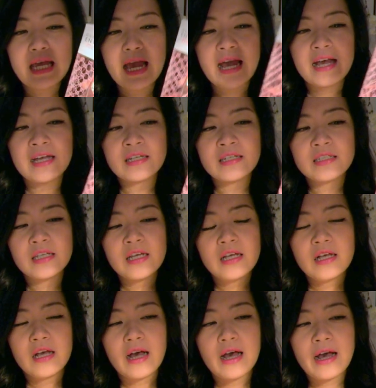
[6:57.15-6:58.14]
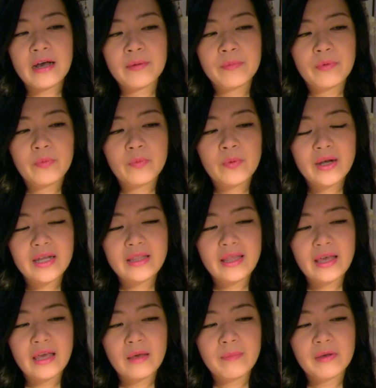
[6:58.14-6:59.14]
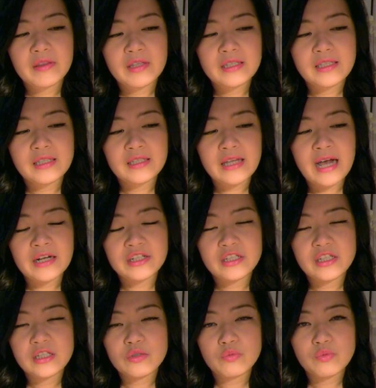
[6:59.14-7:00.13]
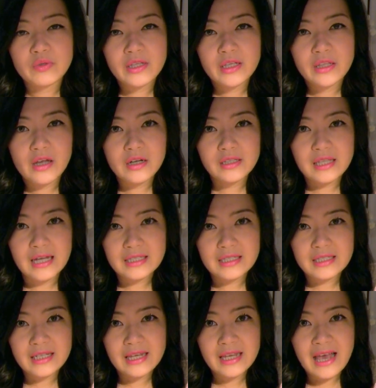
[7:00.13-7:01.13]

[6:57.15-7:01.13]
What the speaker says: and what I like about this is actually it's really long lasting